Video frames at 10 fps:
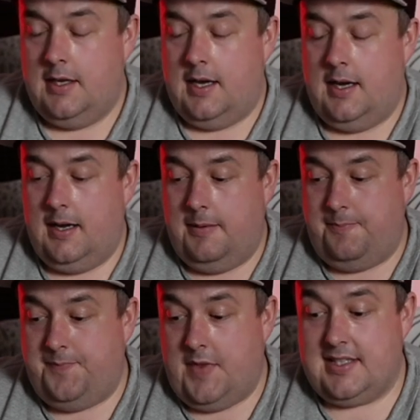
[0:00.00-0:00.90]
Um,
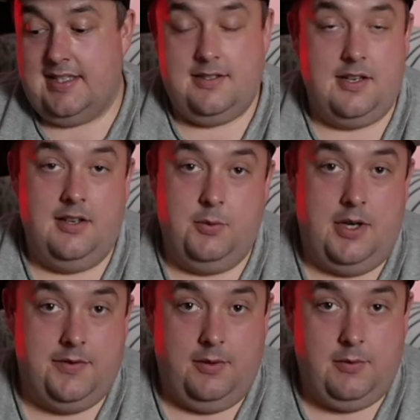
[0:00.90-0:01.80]
that's certainly what
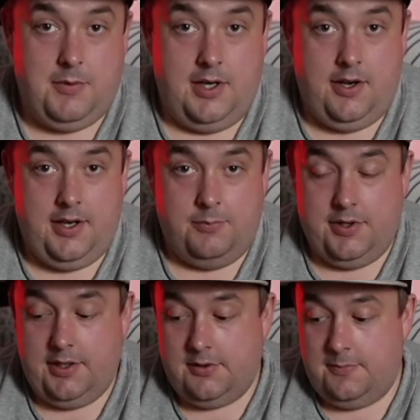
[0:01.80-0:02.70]
I've done with my lineup
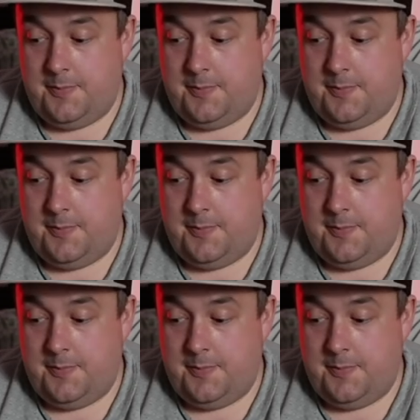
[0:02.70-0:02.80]
prediction.